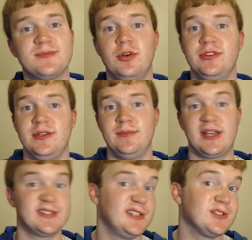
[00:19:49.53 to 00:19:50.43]
put the Mega
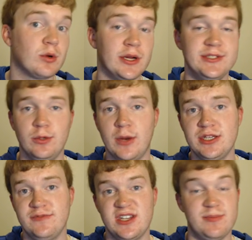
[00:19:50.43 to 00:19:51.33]
Scizor into range
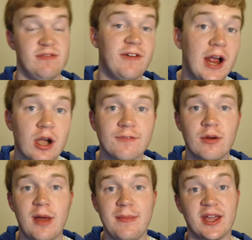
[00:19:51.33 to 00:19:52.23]
of HP Fire from
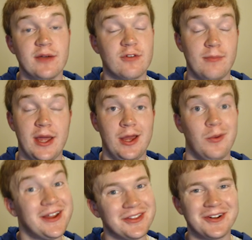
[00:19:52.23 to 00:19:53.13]
my
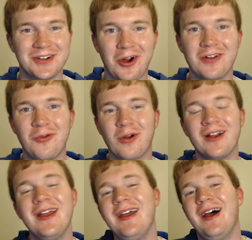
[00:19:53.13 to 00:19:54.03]
regular
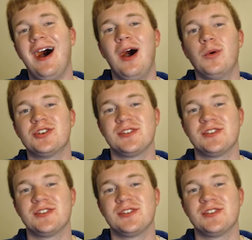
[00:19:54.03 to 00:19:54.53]
Gardevoir, which is